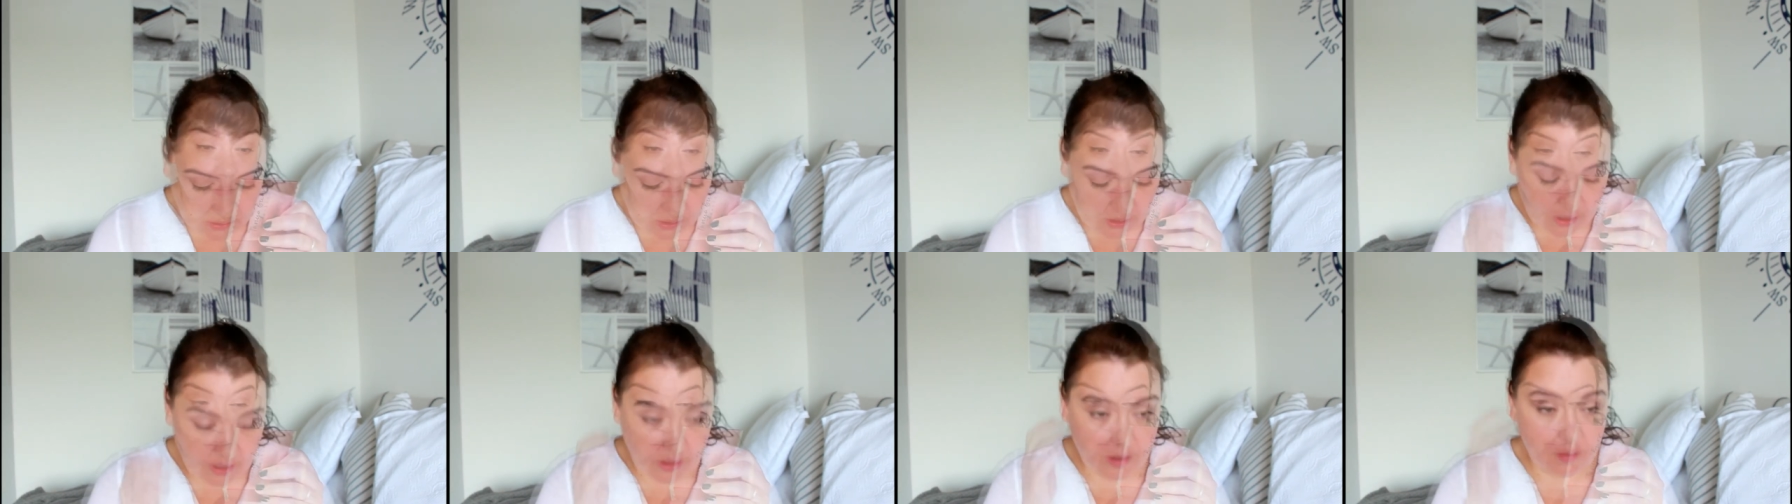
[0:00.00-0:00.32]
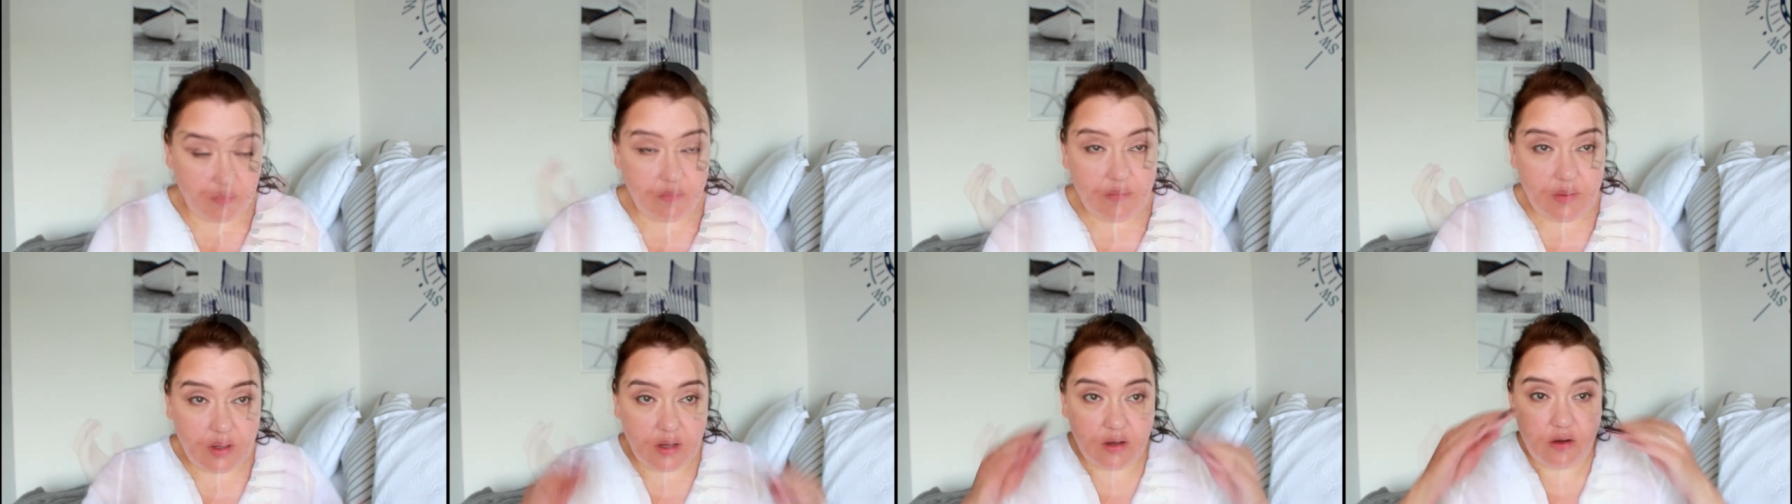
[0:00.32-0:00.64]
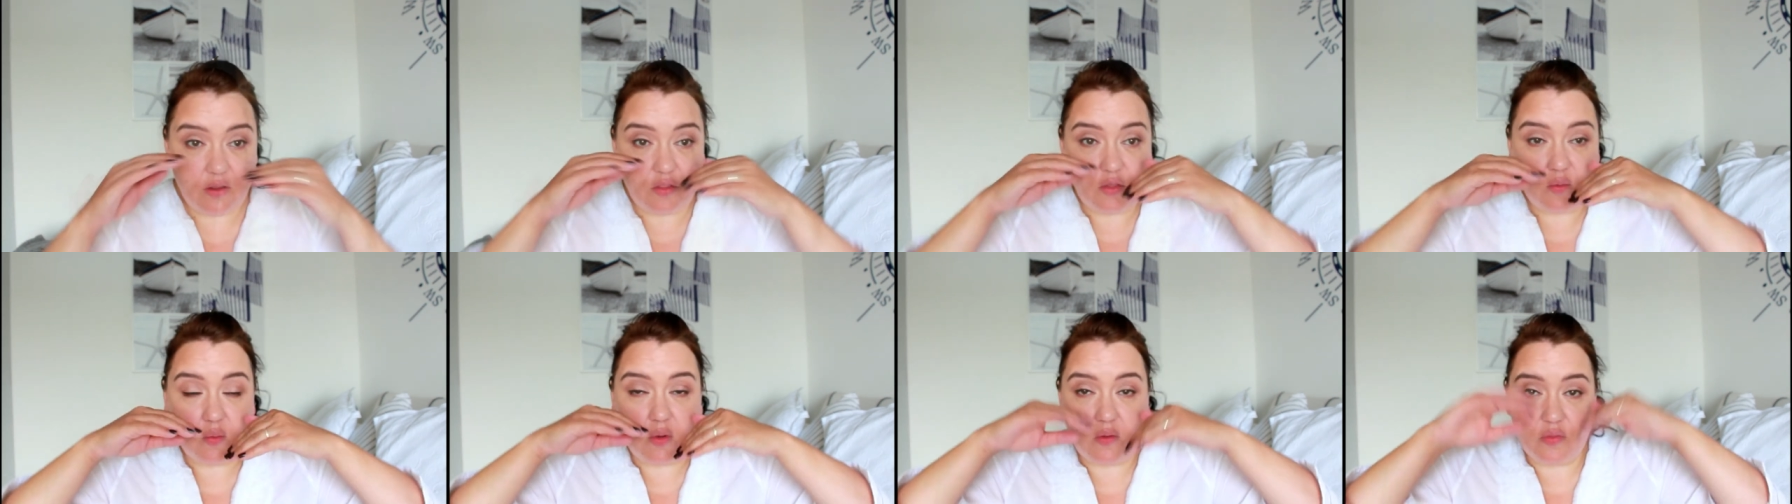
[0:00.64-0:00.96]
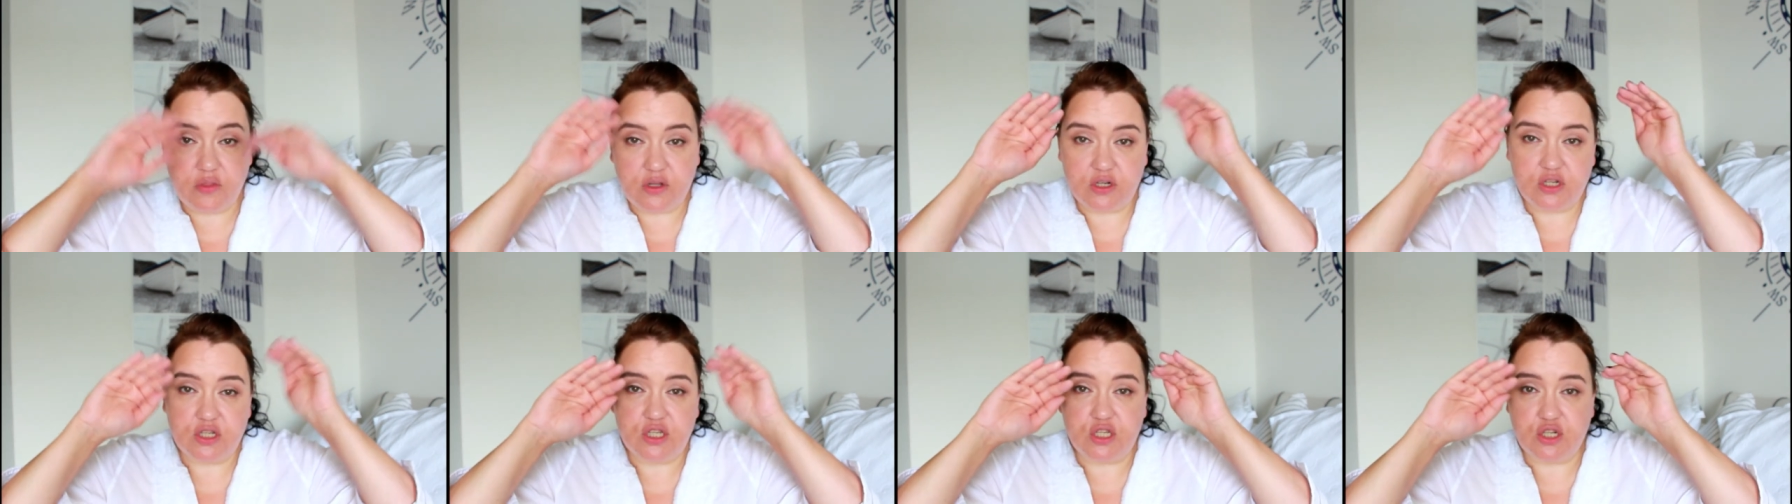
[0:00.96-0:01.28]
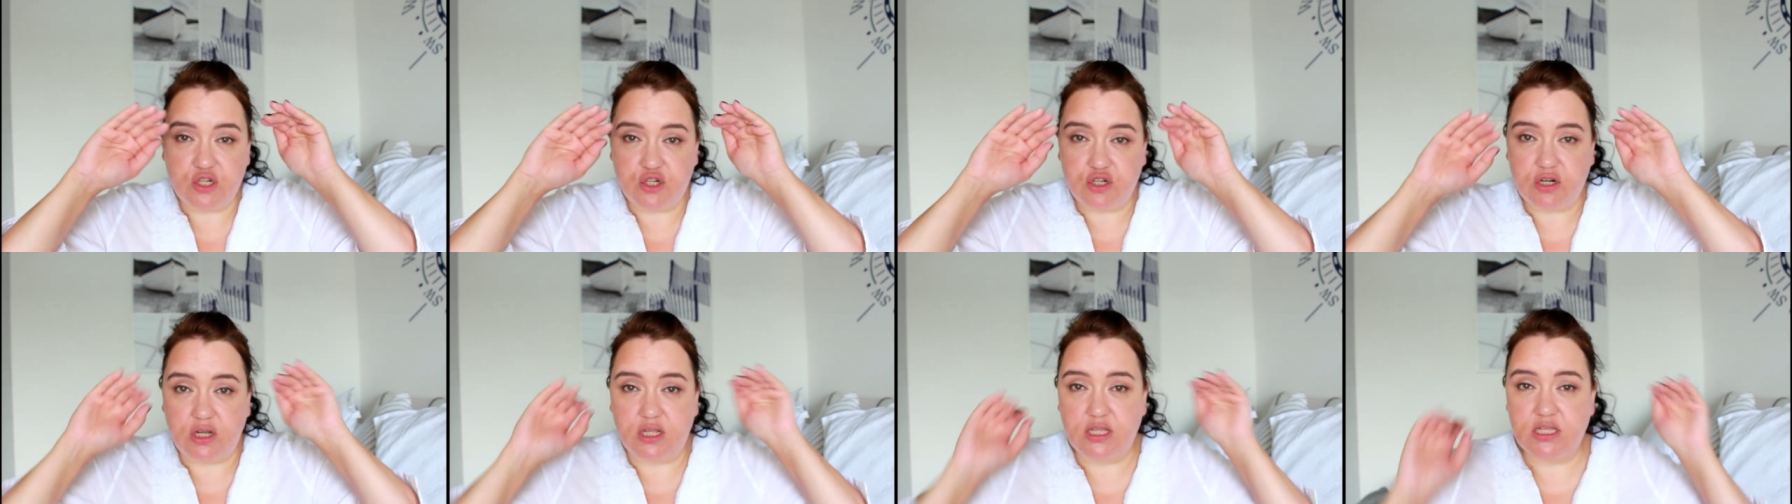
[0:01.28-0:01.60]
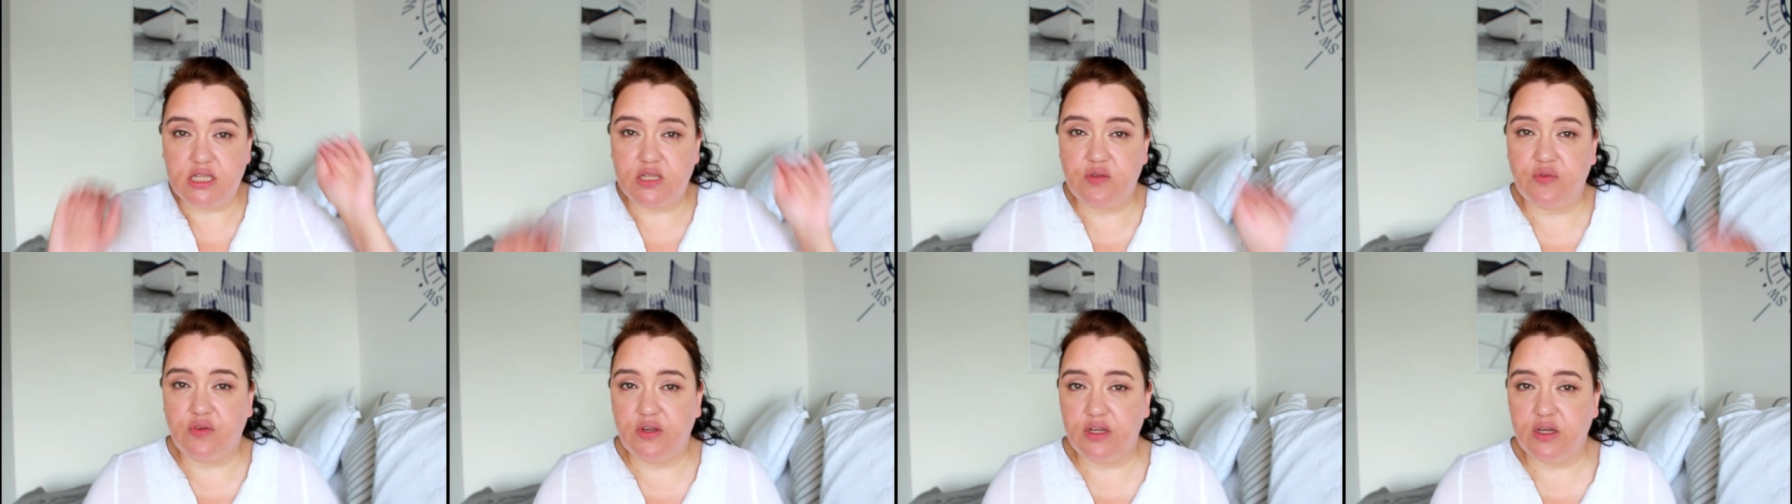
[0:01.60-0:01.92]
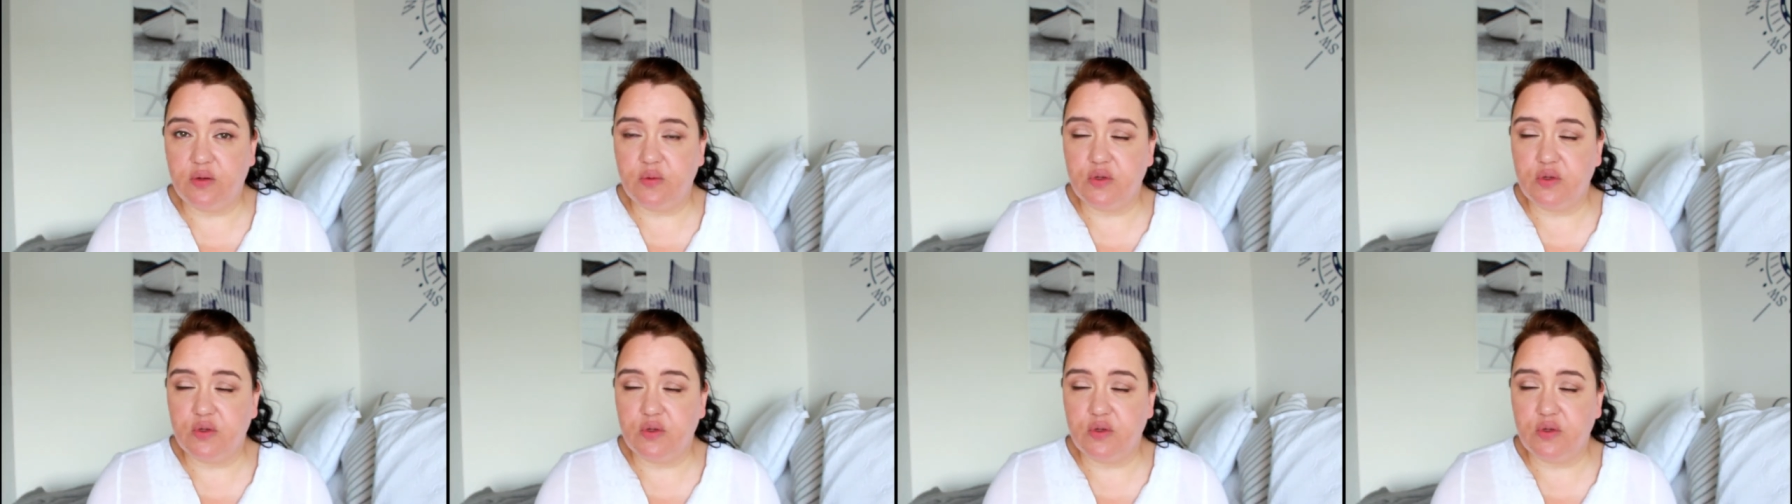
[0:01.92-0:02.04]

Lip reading: Another one that doesn't transfer,